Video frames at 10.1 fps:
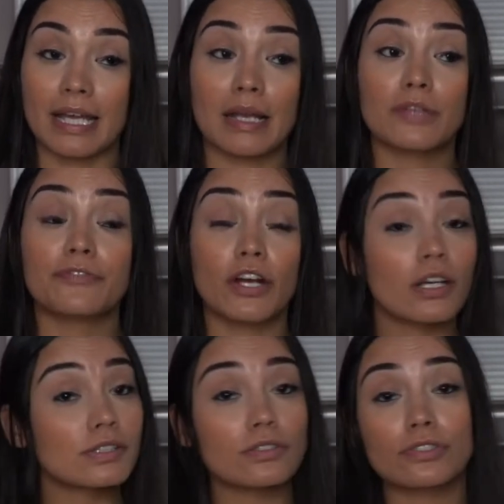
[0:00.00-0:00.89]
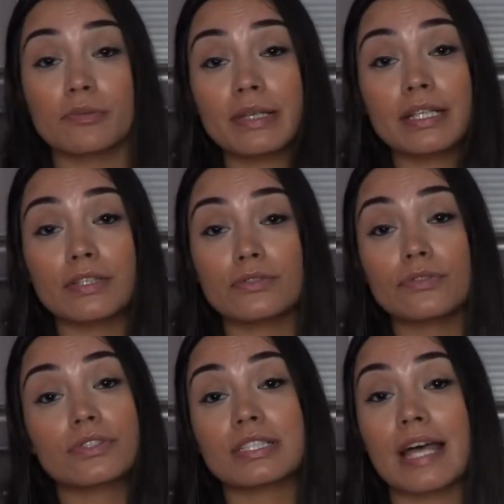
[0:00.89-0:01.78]
And if you're on social media,
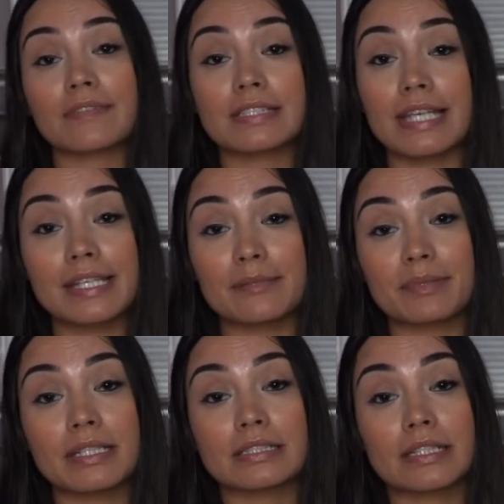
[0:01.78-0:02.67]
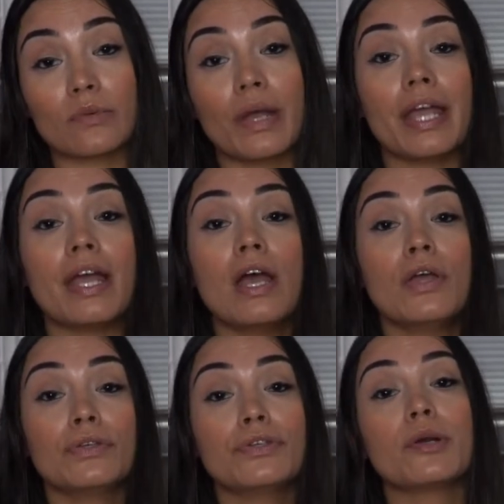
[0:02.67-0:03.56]
you just have to take it, because in a way
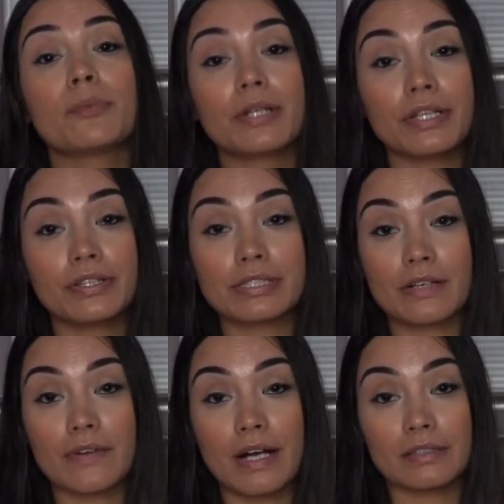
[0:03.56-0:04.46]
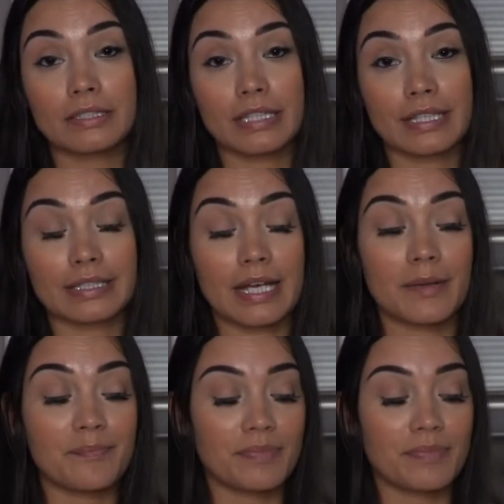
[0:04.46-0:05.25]
you're putting yourself out there like that.